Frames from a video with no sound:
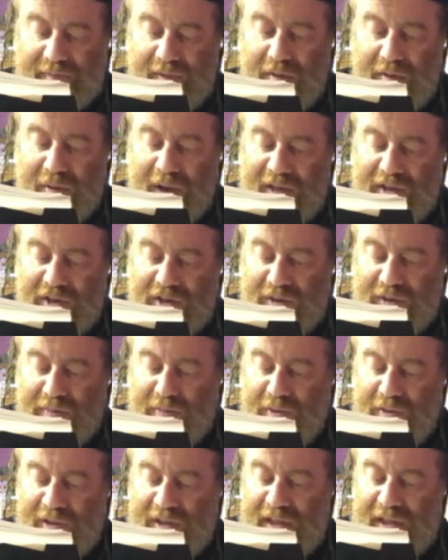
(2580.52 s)
One should
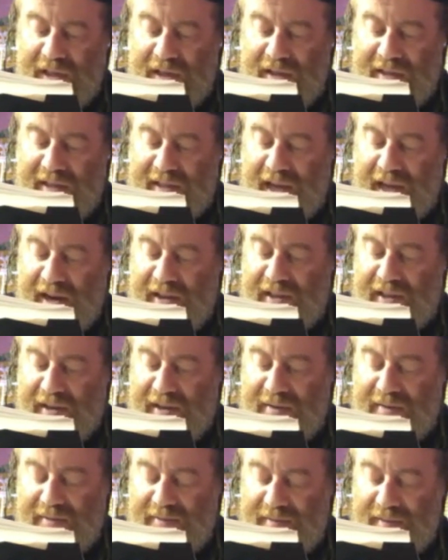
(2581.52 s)
put the
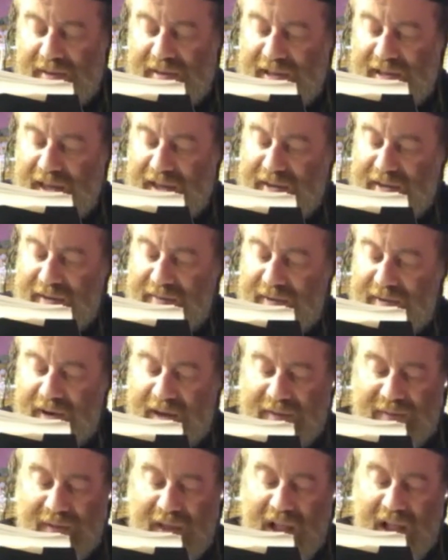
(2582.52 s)
starter, etc.
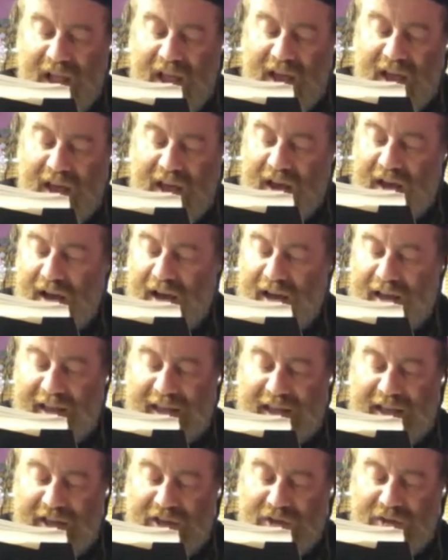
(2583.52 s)
Right?
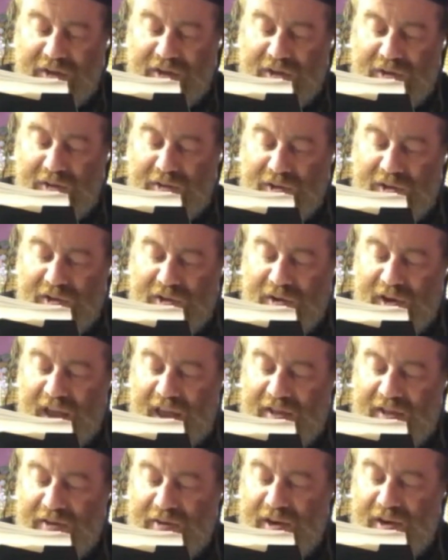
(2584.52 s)
He should do so
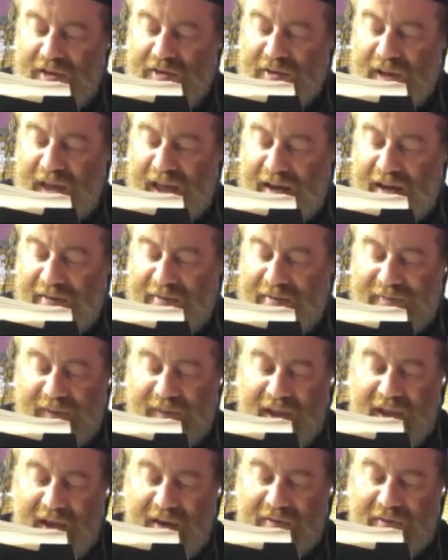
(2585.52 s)
in order to have
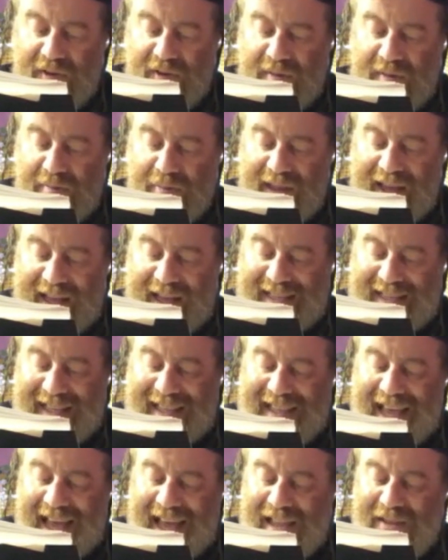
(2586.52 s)
for the
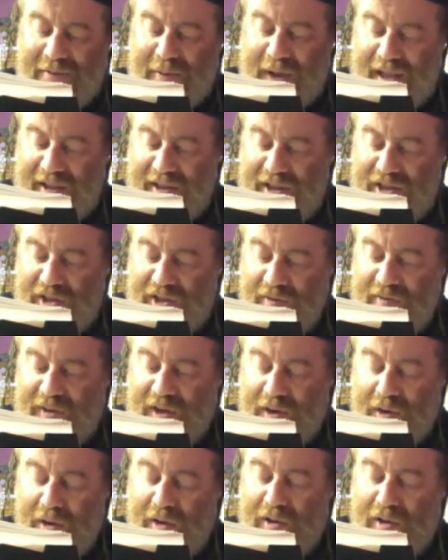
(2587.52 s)
blessing the advantage of
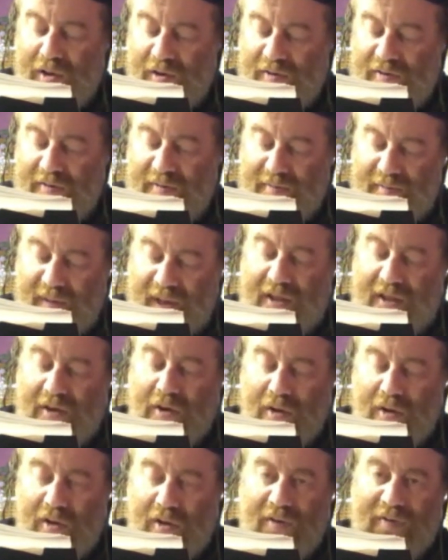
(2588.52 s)
the whole loaf, meaning the
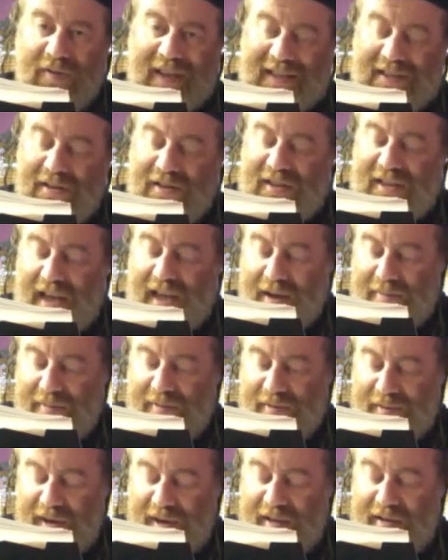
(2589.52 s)
whole loaf is on top,
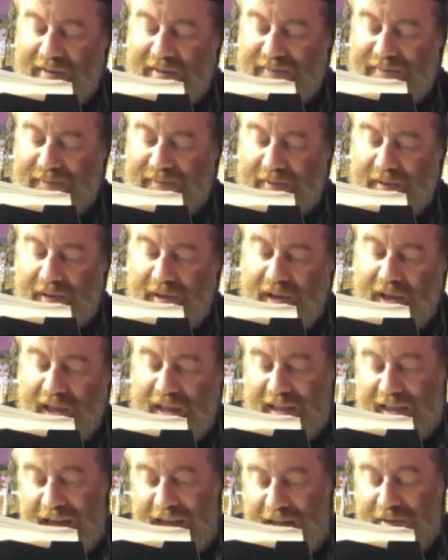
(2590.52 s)
right,
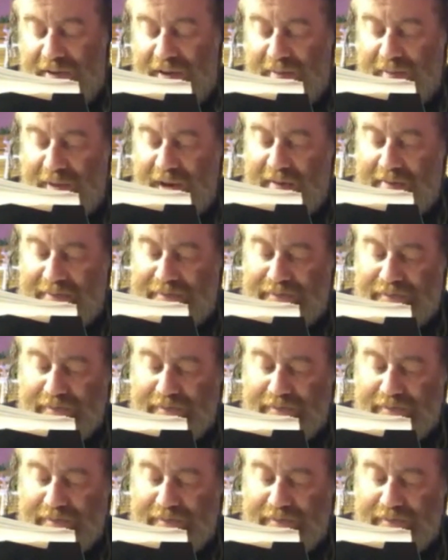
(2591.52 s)
and cut on the bottom.